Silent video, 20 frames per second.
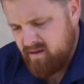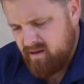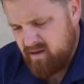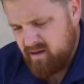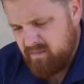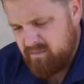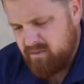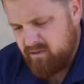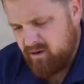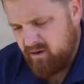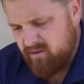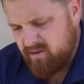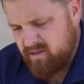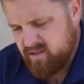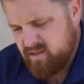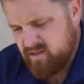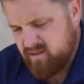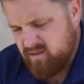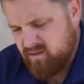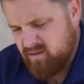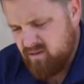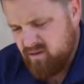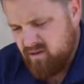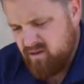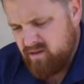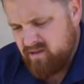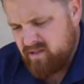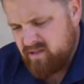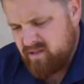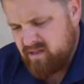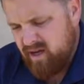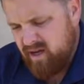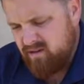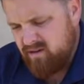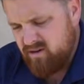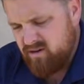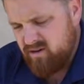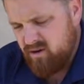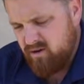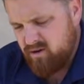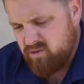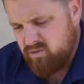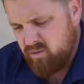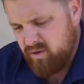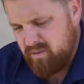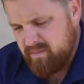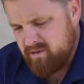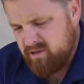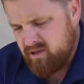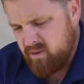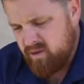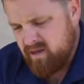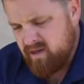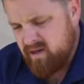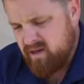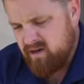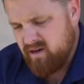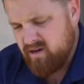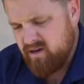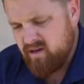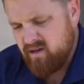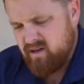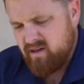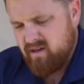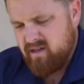I put all these together. Notice what I'm doing here